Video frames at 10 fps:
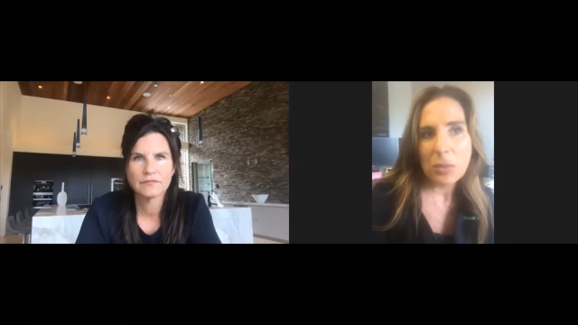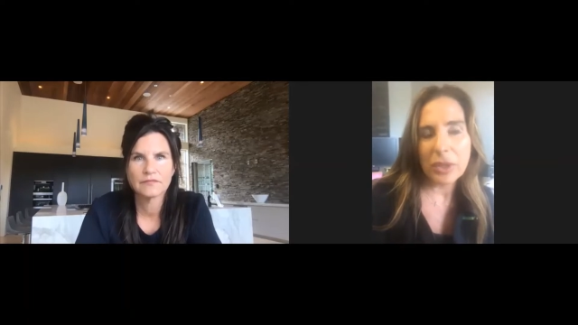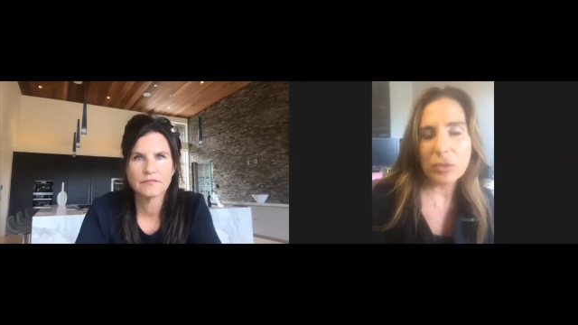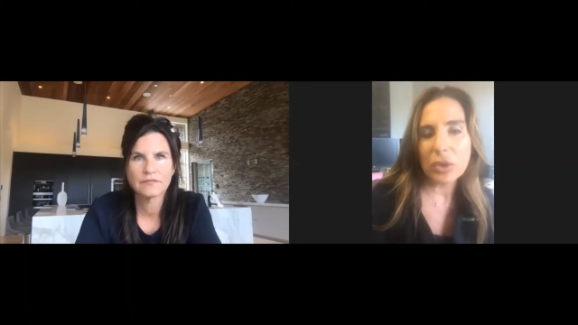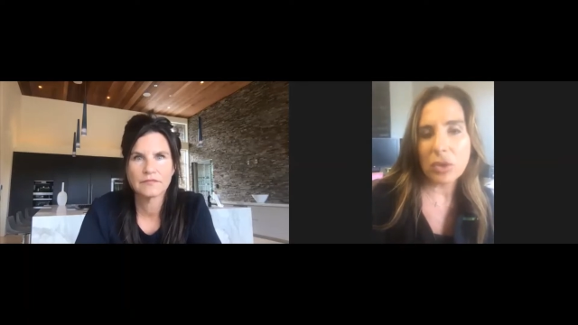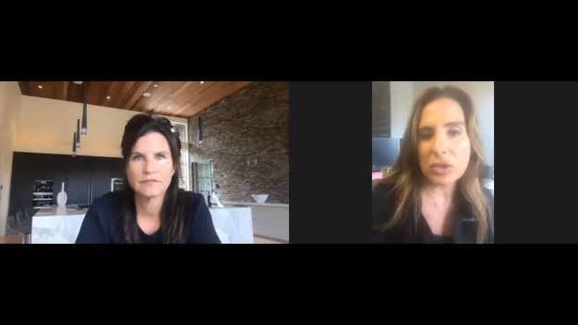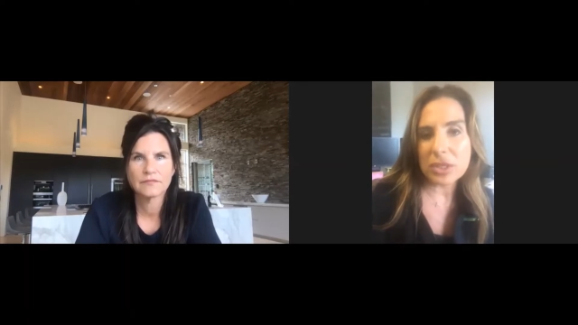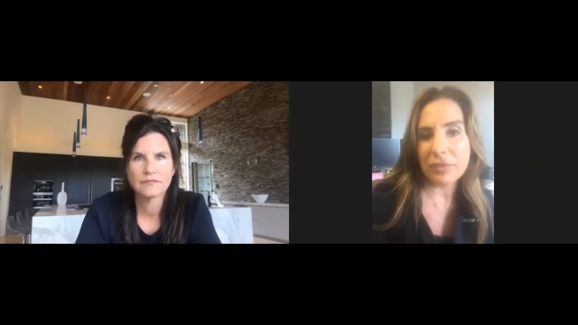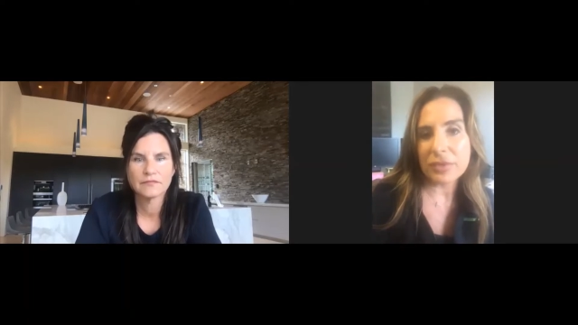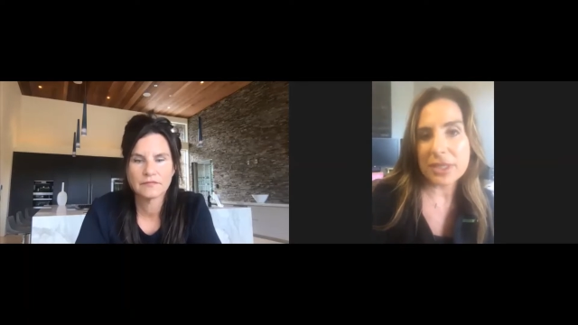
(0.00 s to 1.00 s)
Speaker 1: but the
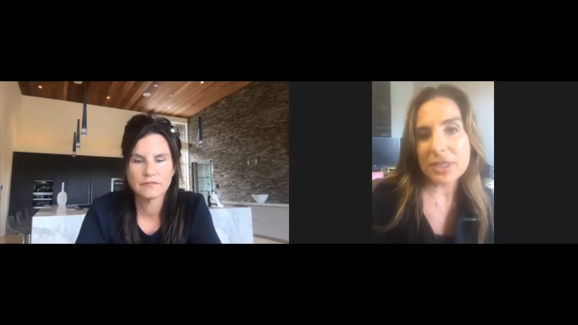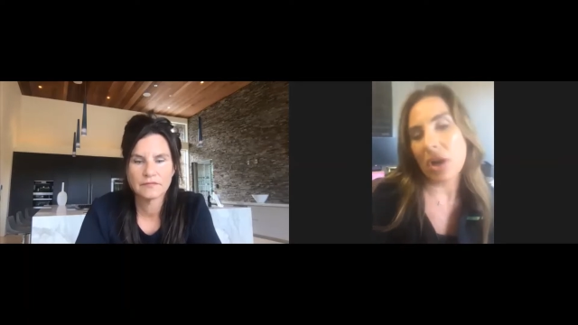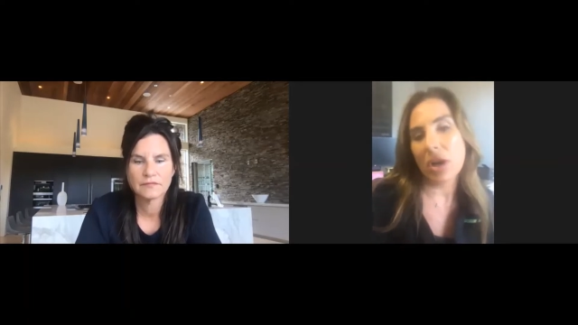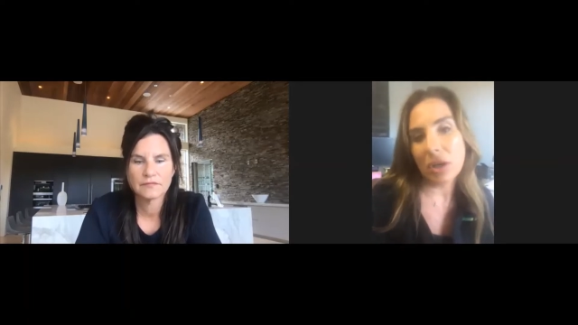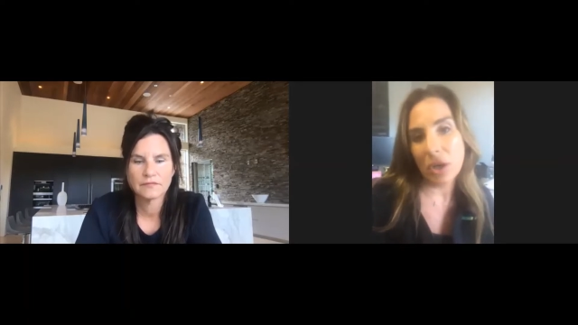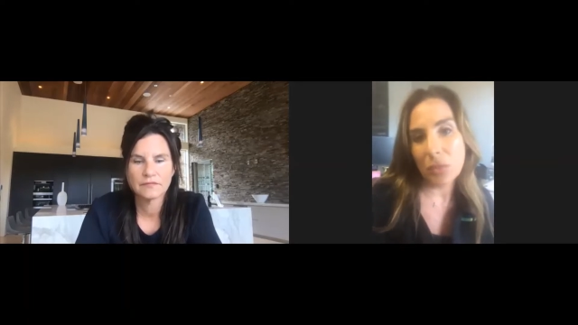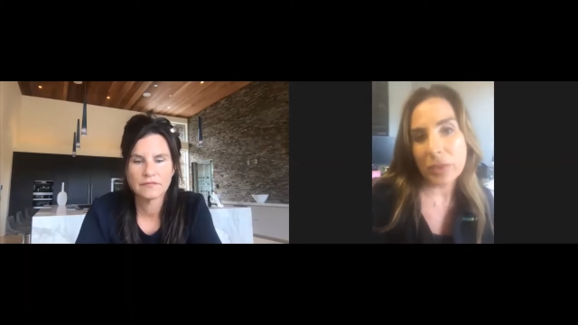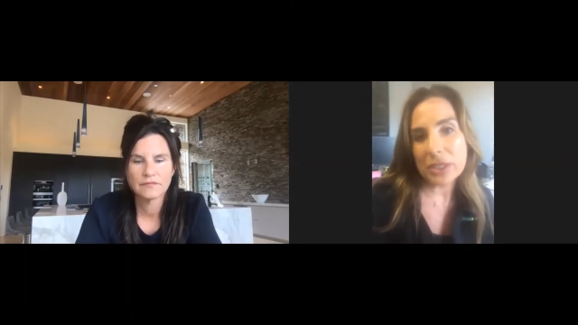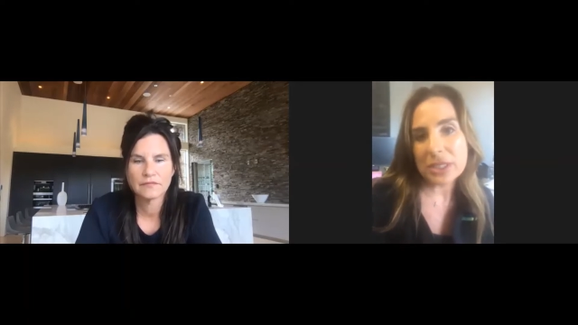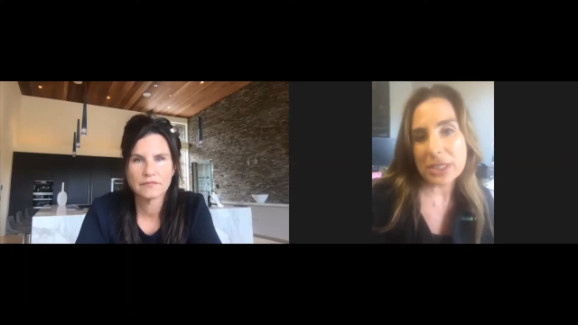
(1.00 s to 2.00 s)
recorder's offices are
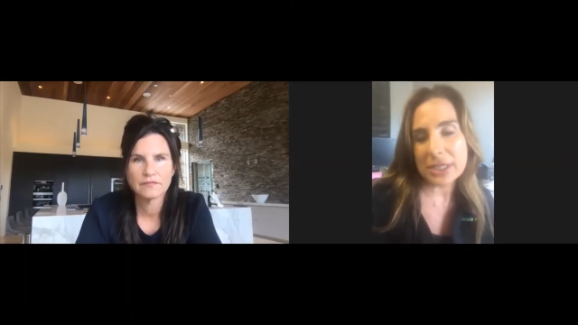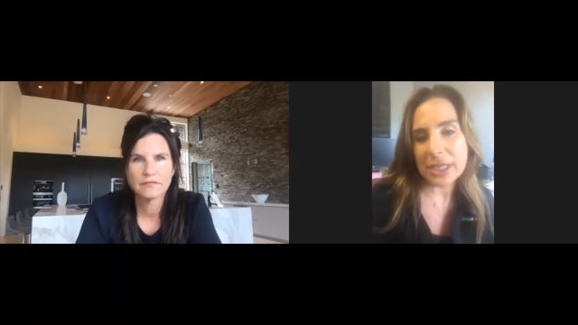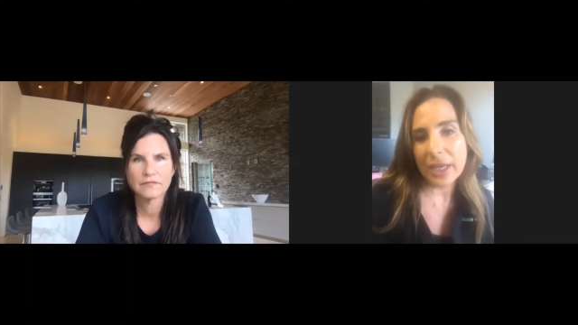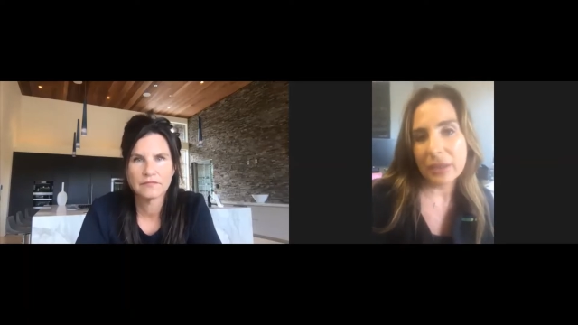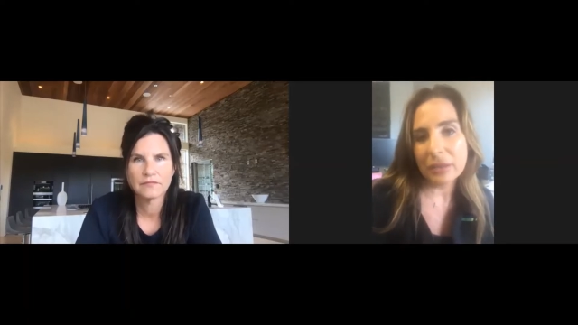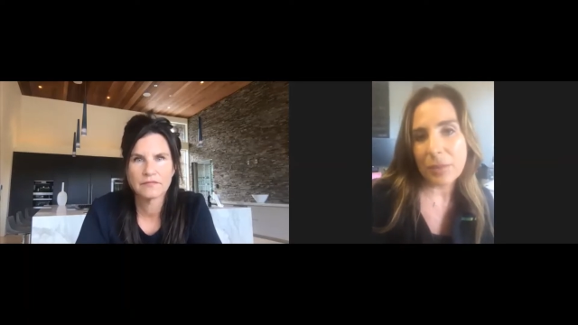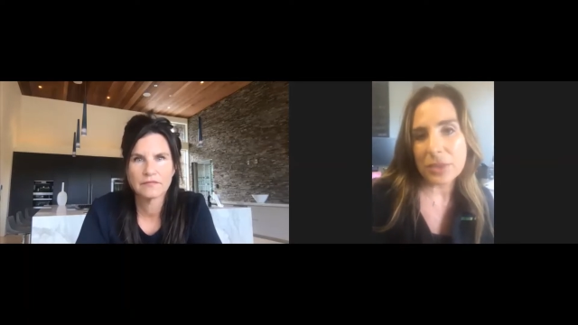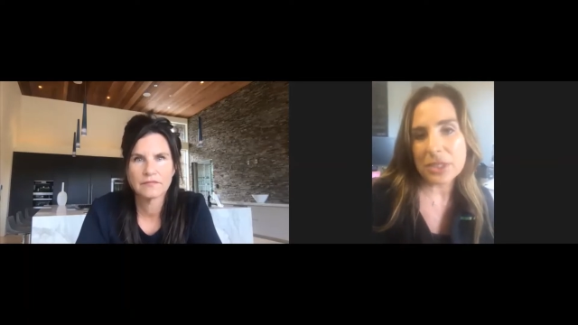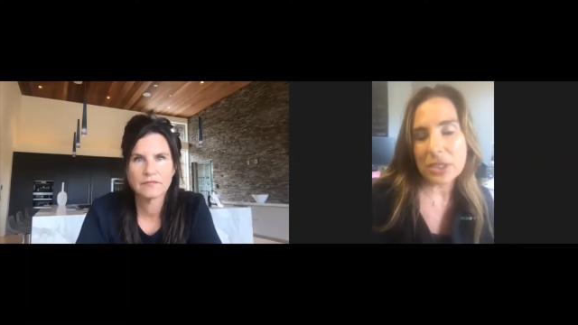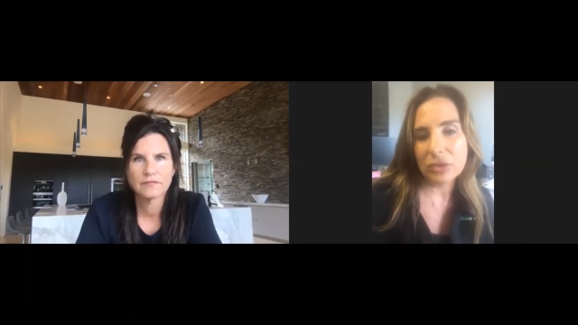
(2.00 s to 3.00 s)
open to title up
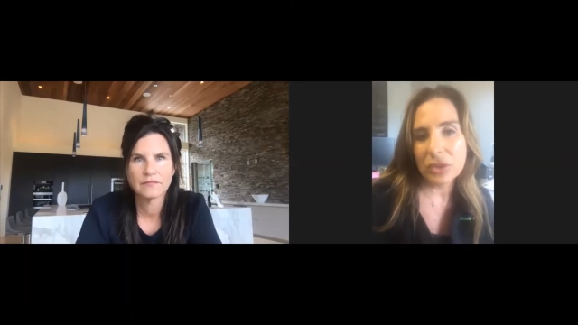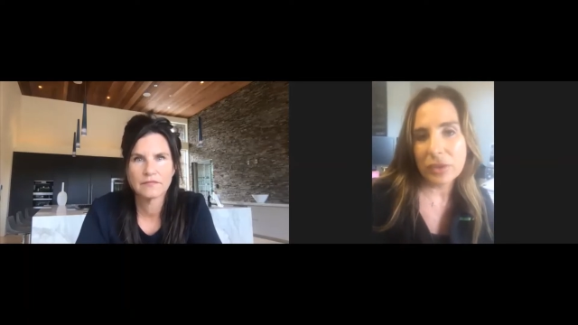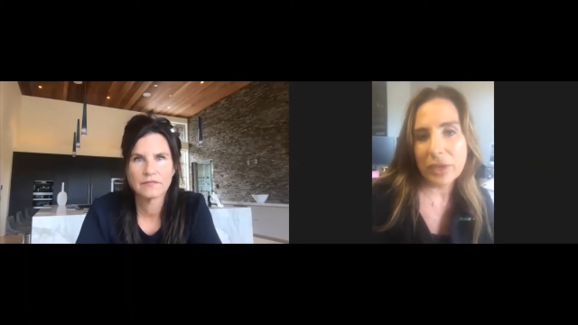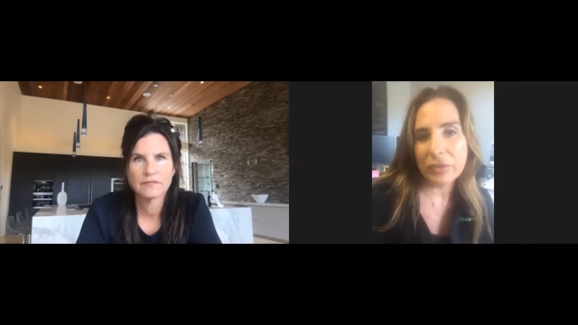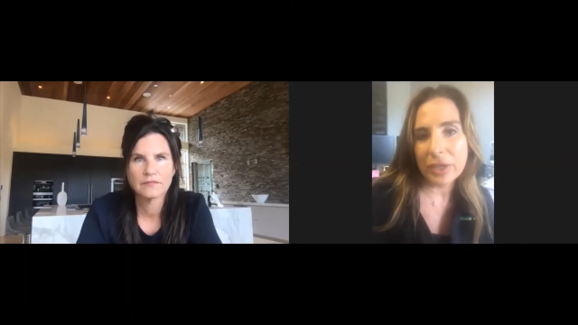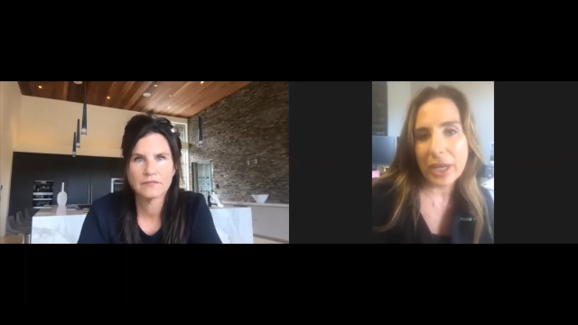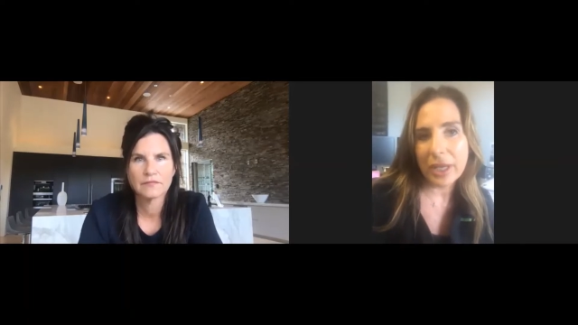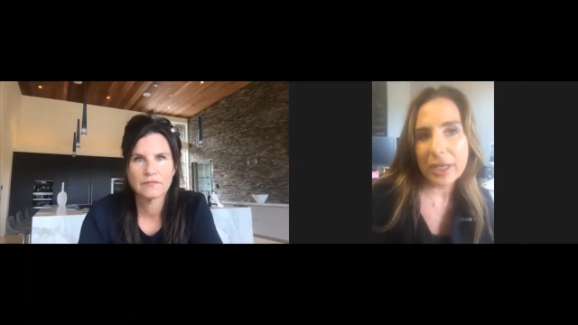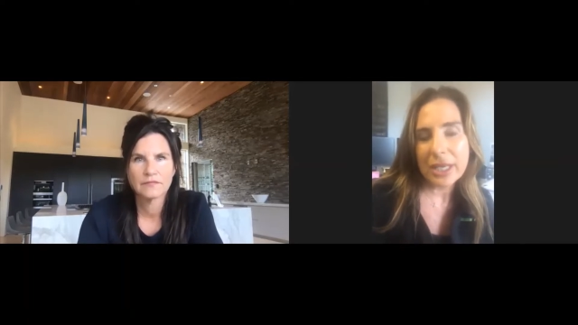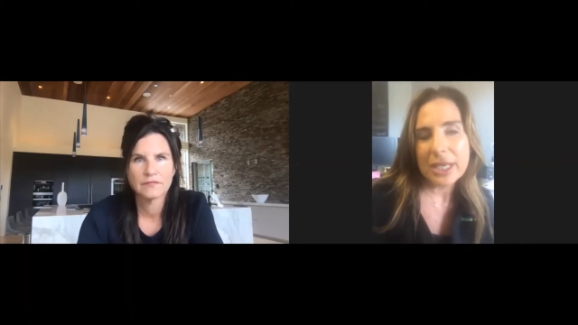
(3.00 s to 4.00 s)
until noon every
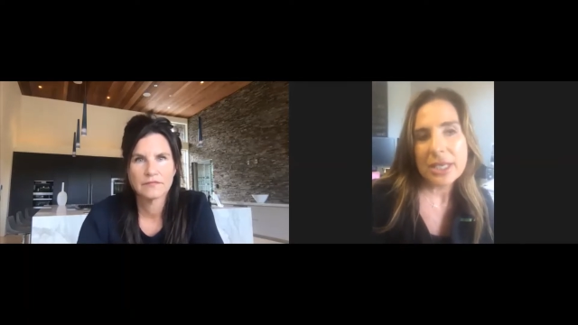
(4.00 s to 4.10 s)
day.